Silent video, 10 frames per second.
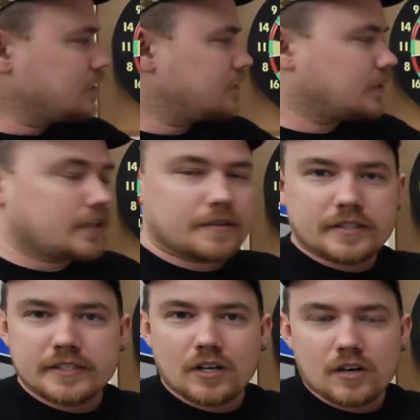the
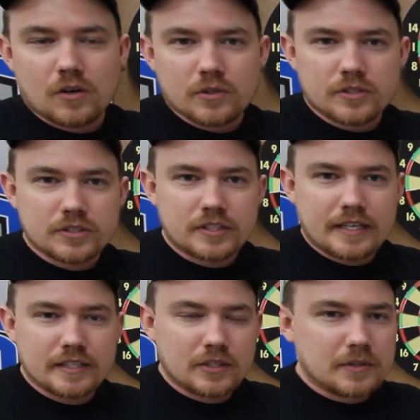the dart holders.
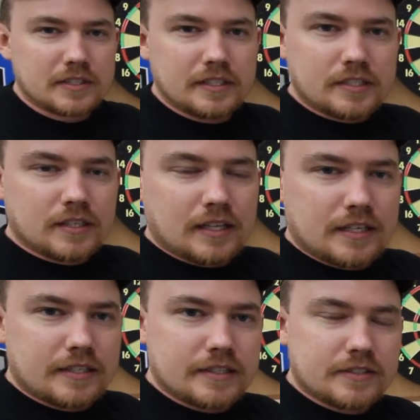I didn't go into detail
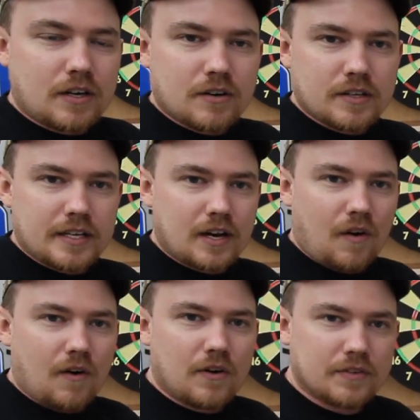on these hardly at
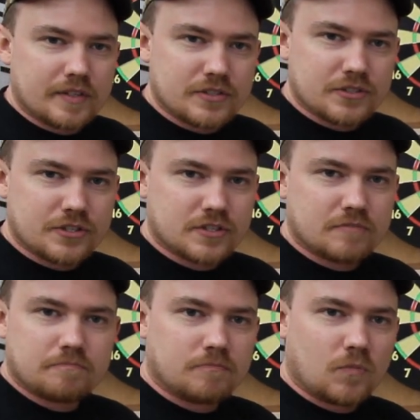all. These are
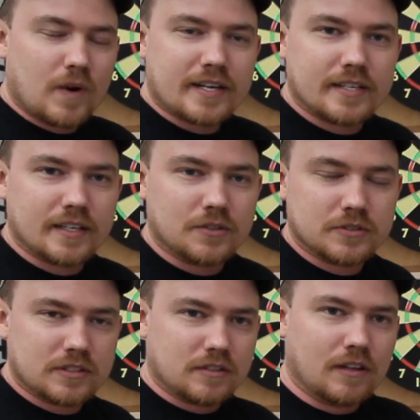just
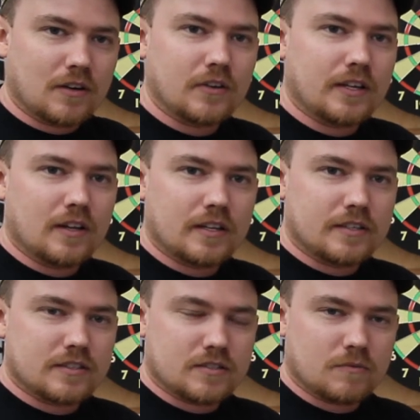rectangles. That's literally all it
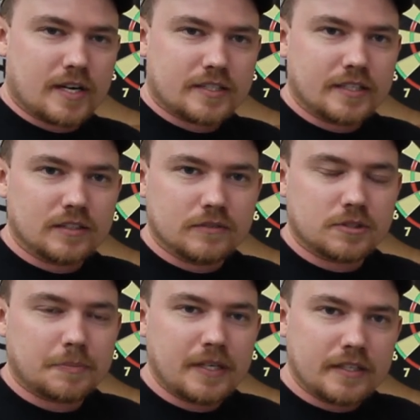is. It's a rectangle of
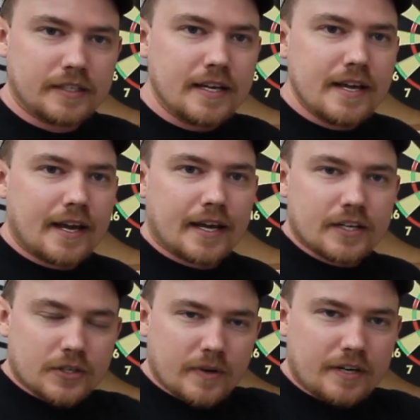sapele
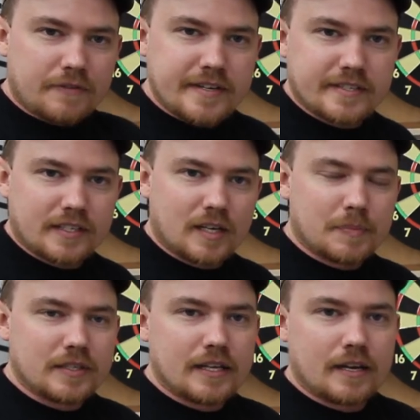and a grain facing
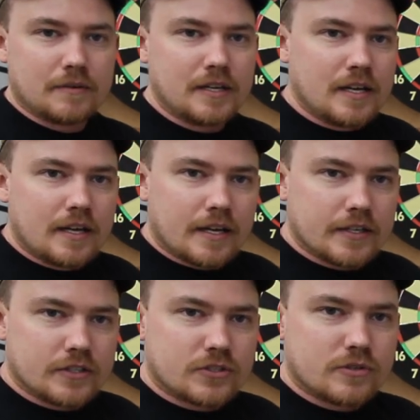up and down
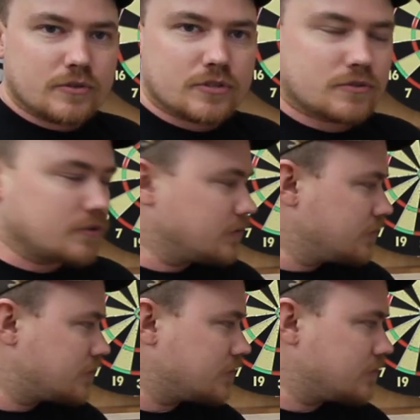and two
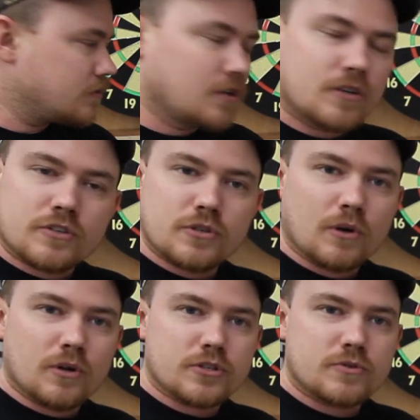screws, two
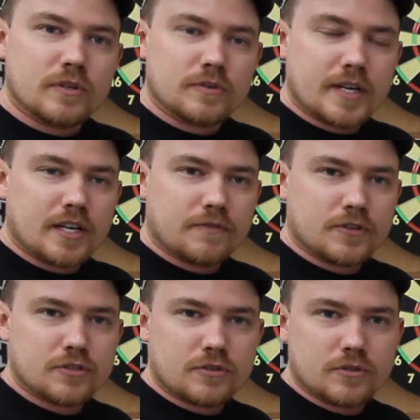holes drilled right here
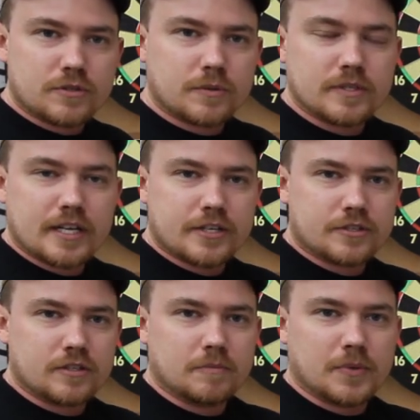for screws to attach
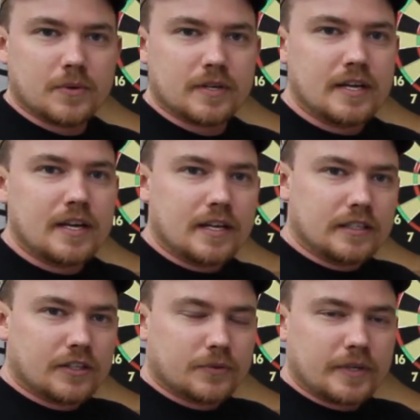it to the board
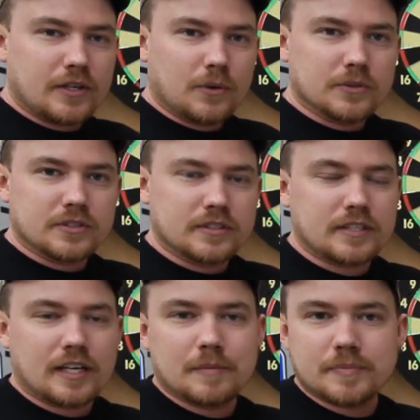and then three holes in the
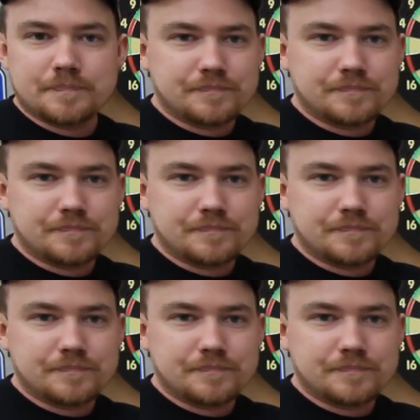top.